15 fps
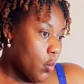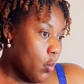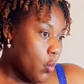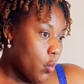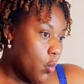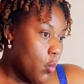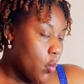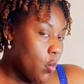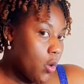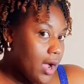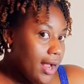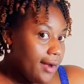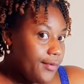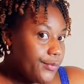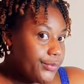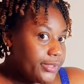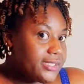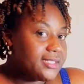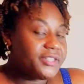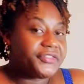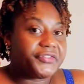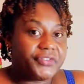what was
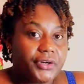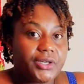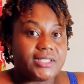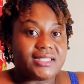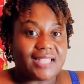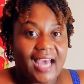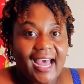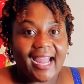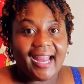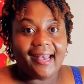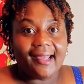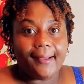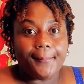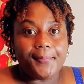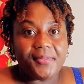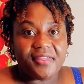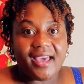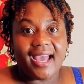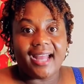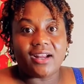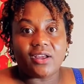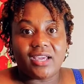the first item
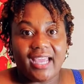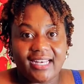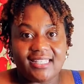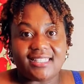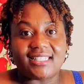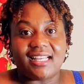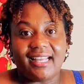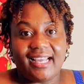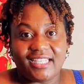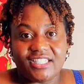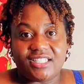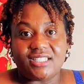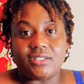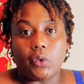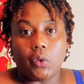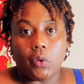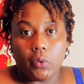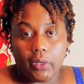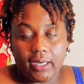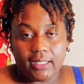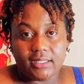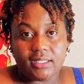that Kenny's Collection
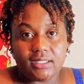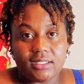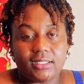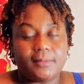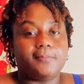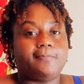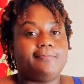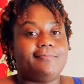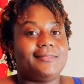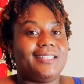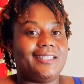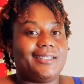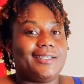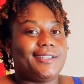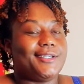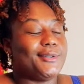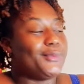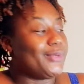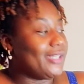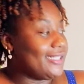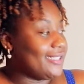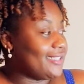launched?
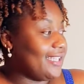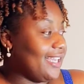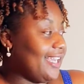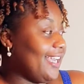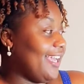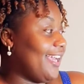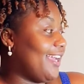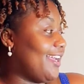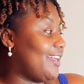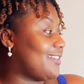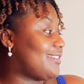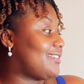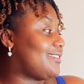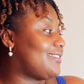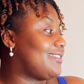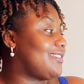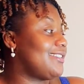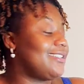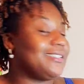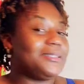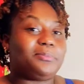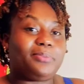Was it
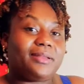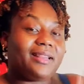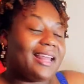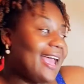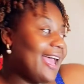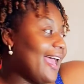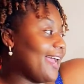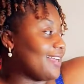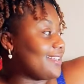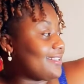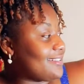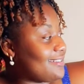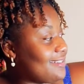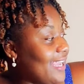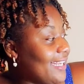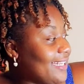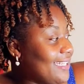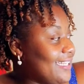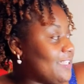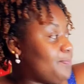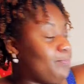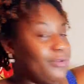plaques, like
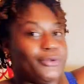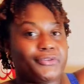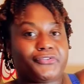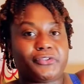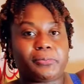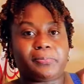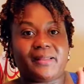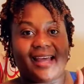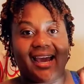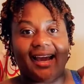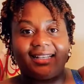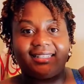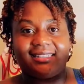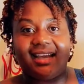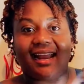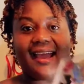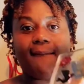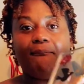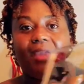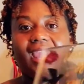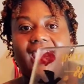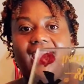these beautiful plaques that I
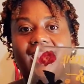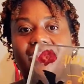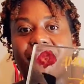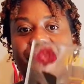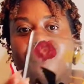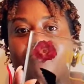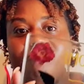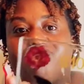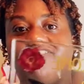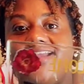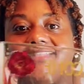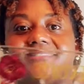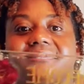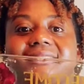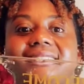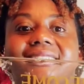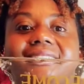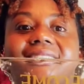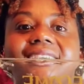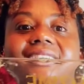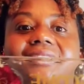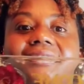make from resin?
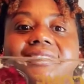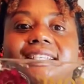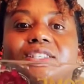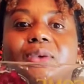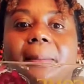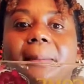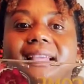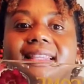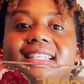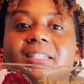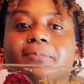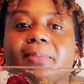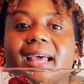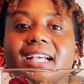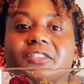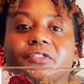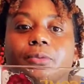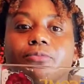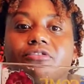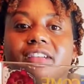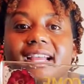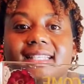So I make these plaques
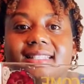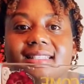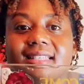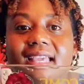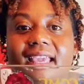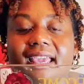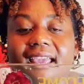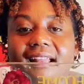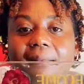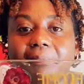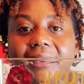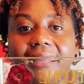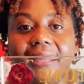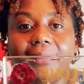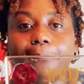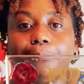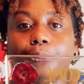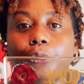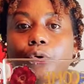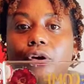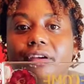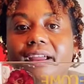from resin by
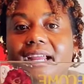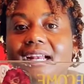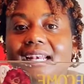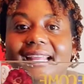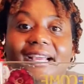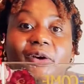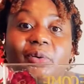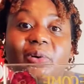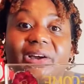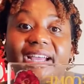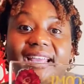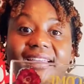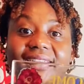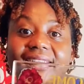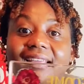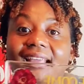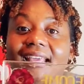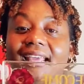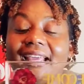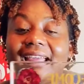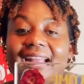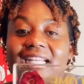pouring liquid
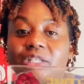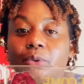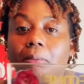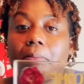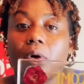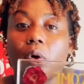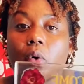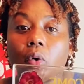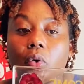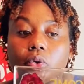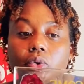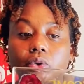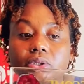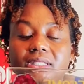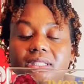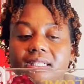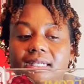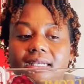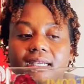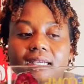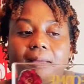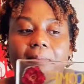into a mold,
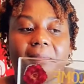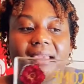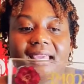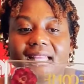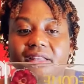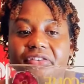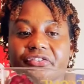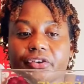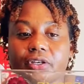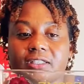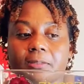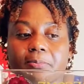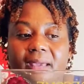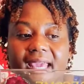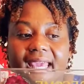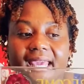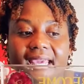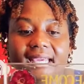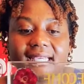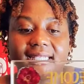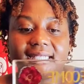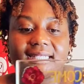making the first
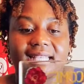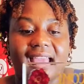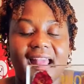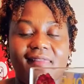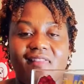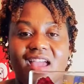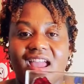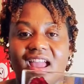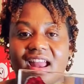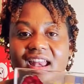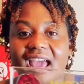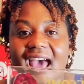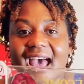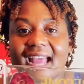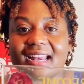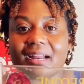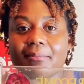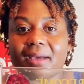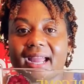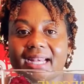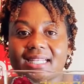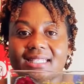base and then adding
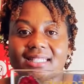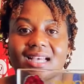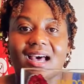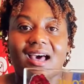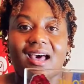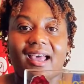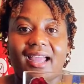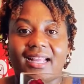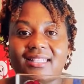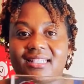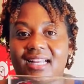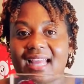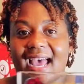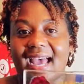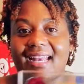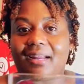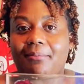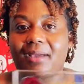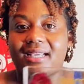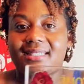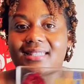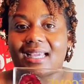my designs and adding
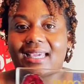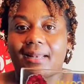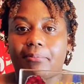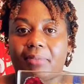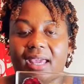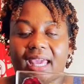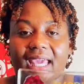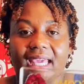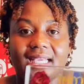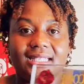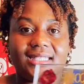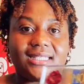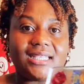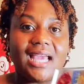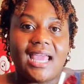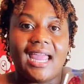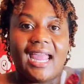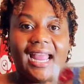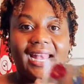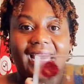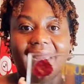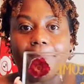my second base,
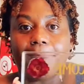and I